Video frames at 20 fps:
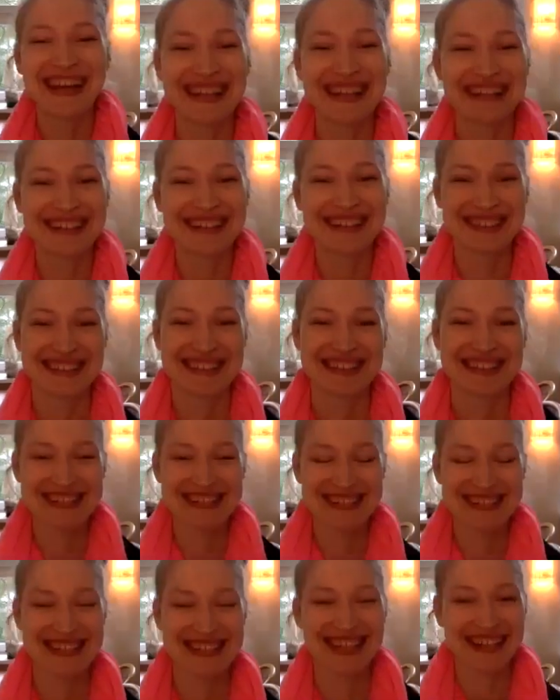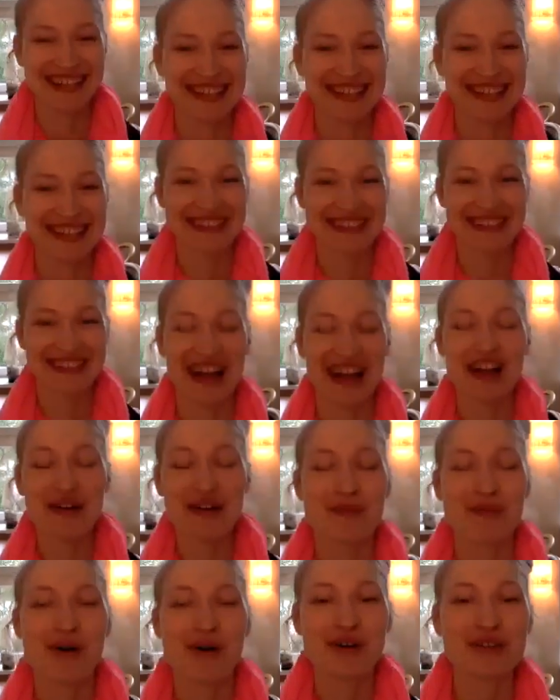Shake,
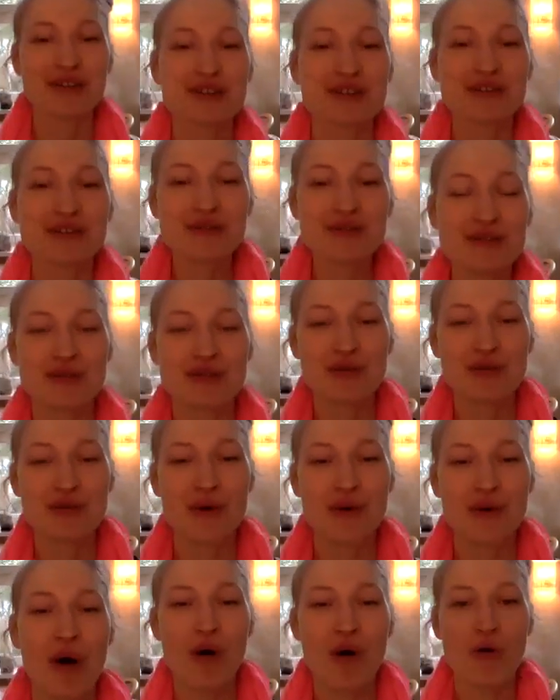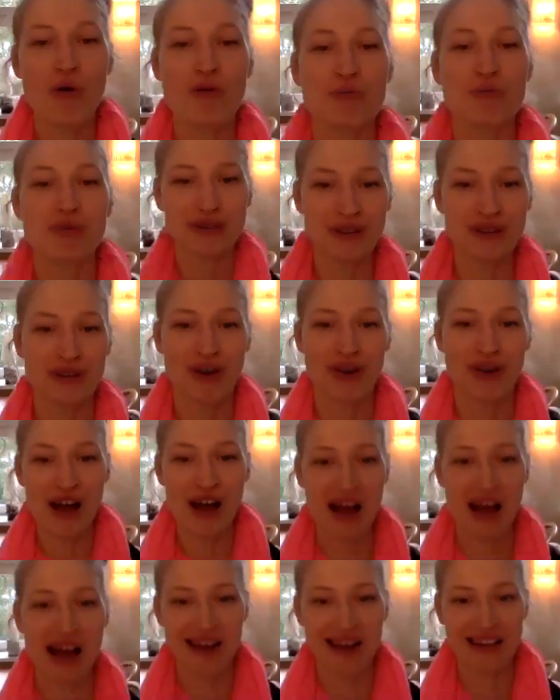shake. I want you to
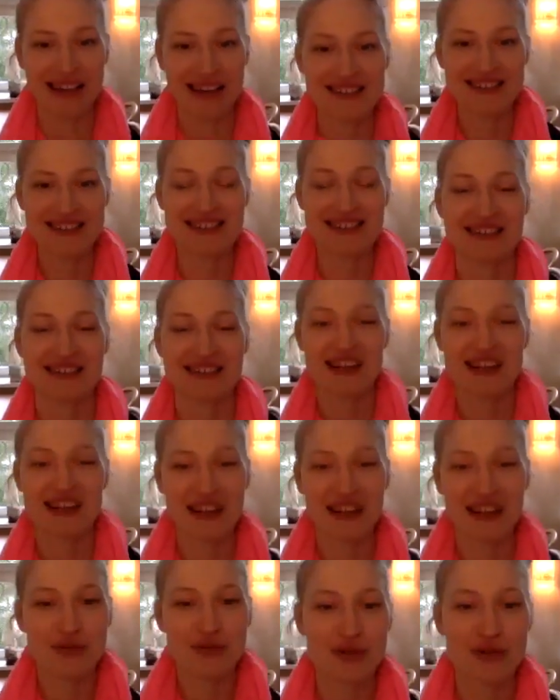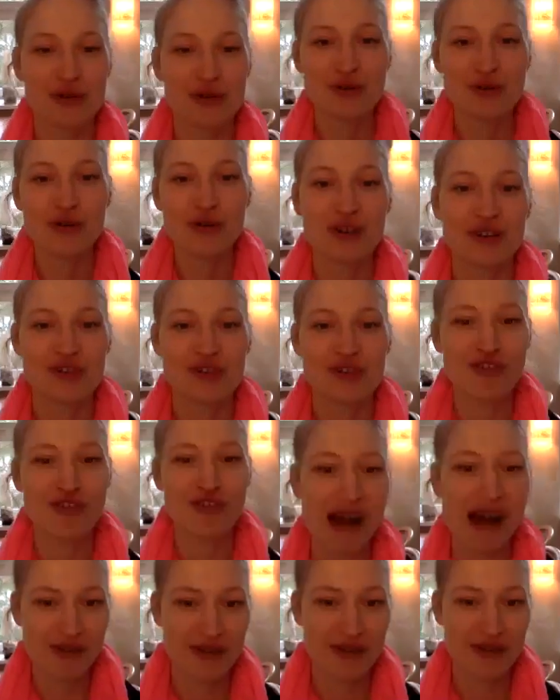open your eyes and to
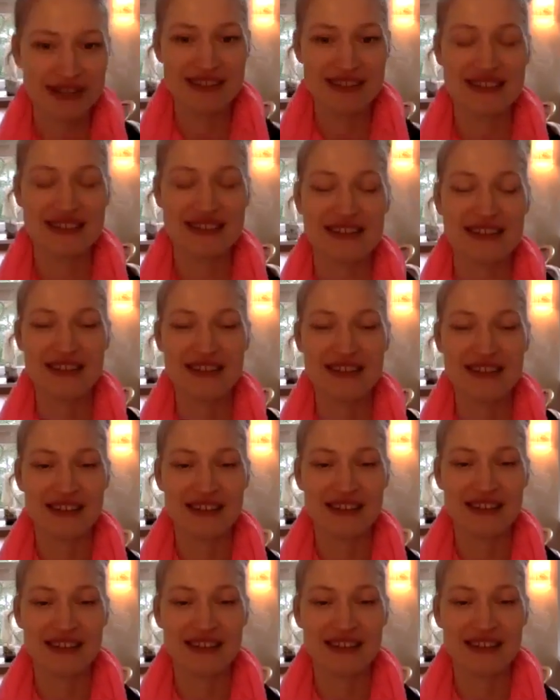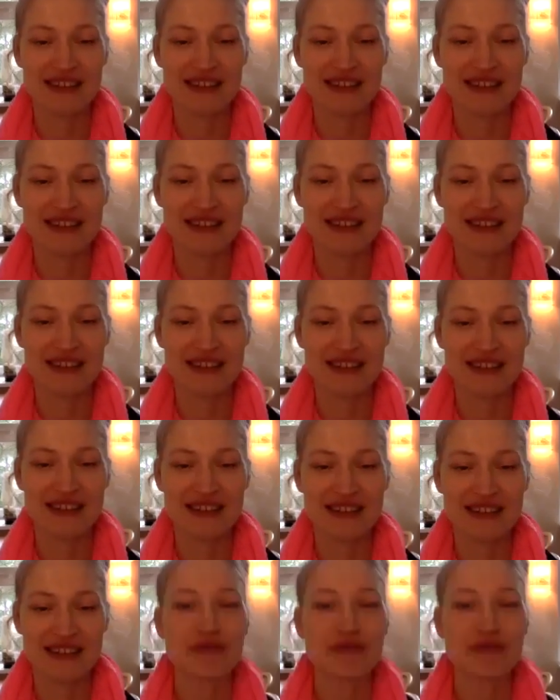look around
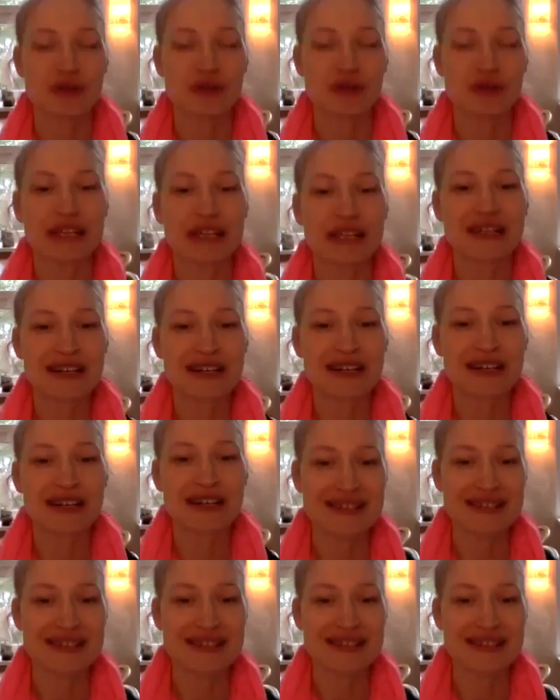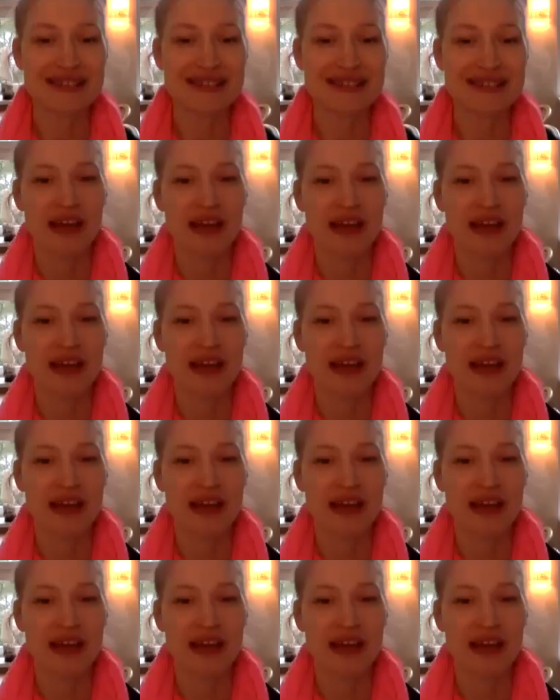before you leave your inner